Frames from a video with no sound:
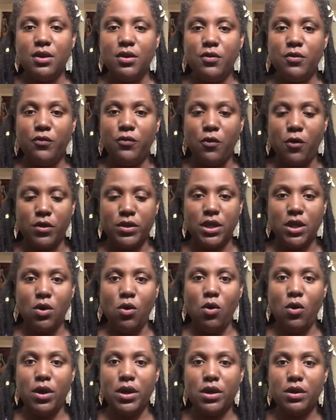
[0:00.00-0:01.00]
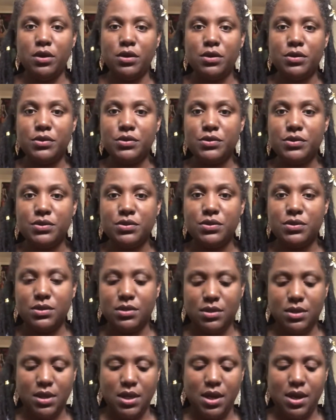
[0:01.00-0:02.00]
for the
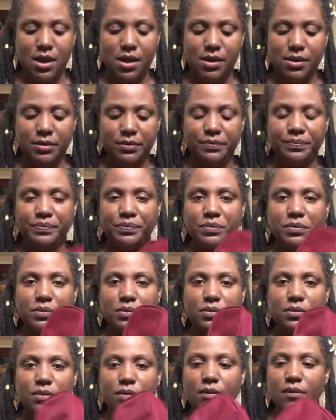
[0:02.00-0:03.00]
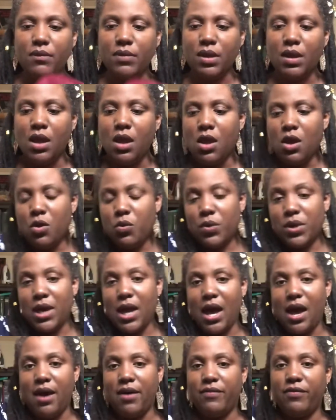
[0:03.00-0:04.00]
oils, yeah. We
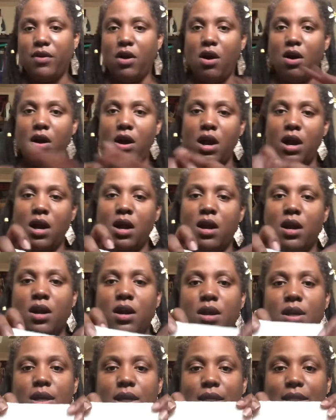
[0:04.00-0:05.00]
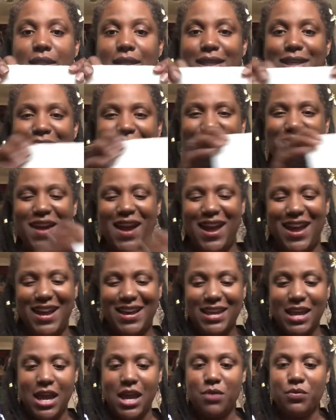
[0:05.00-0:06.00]
have our cleaning
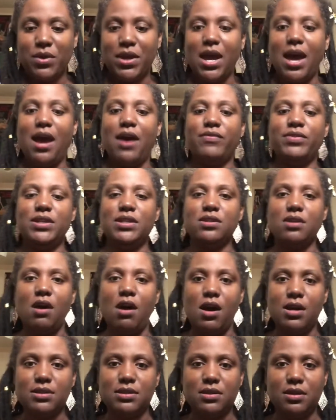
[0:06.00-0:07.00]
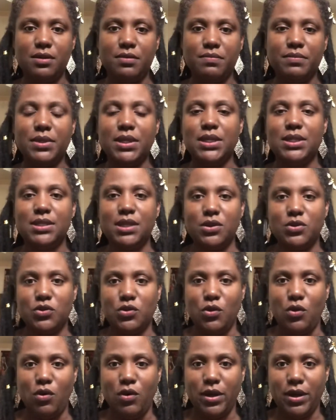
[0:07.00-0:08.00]
rag, and we have these awesome
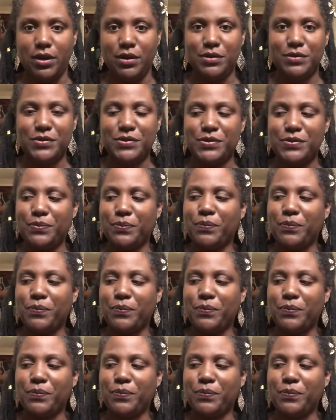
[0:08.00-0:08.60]
essential oils.